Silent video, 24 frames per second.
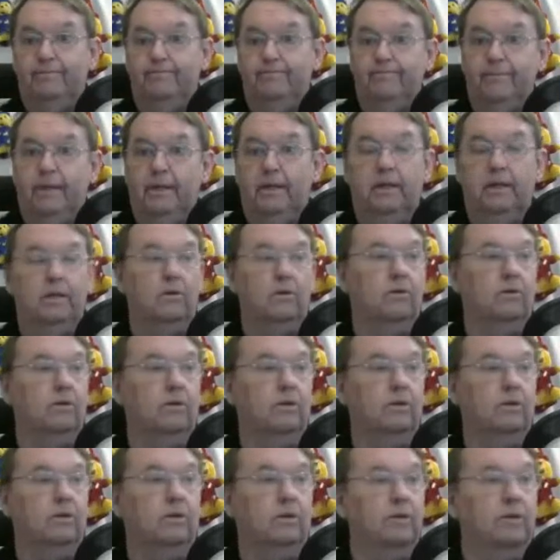And in order
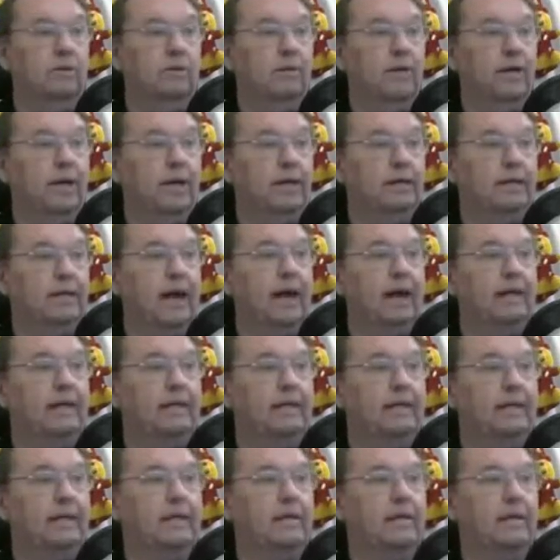to do that I
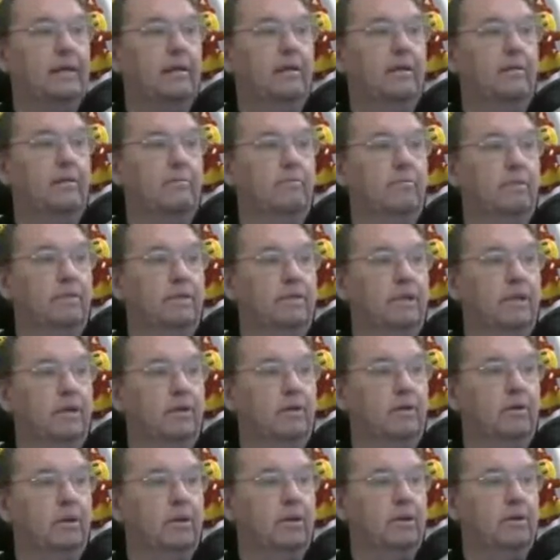need
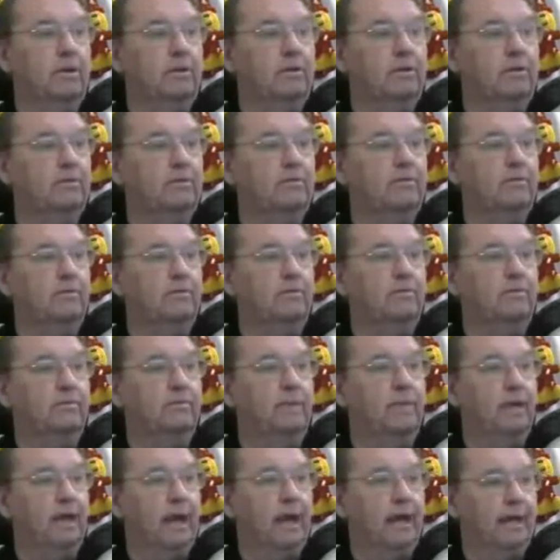materials
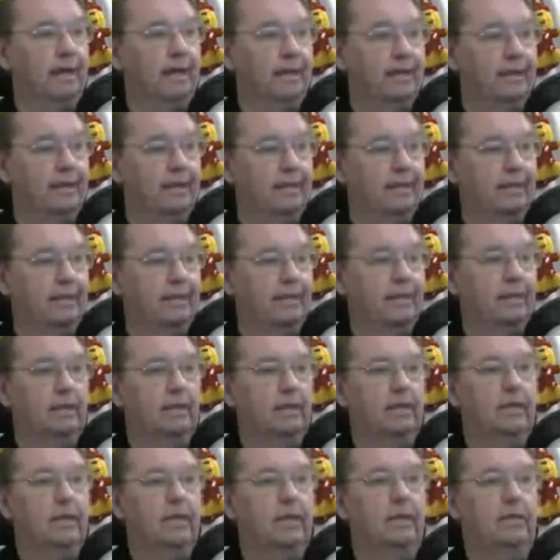like this.
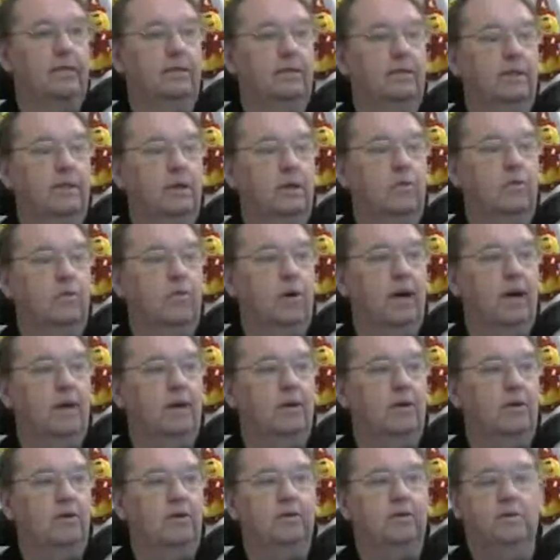So why
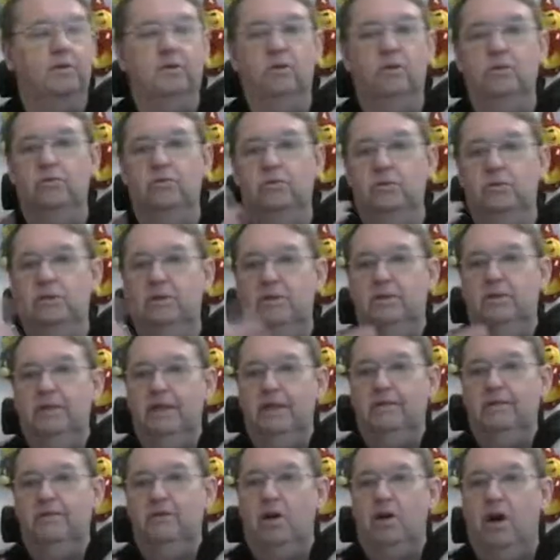not use
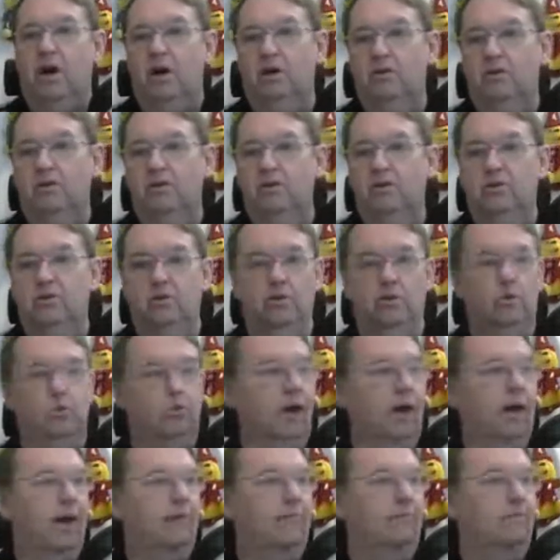Steve's cart to
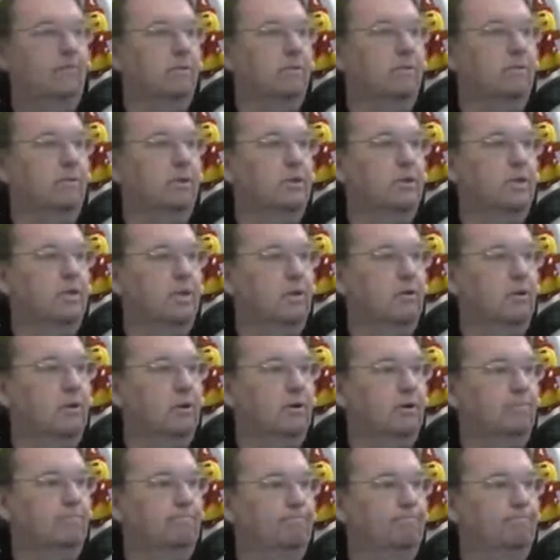have some material?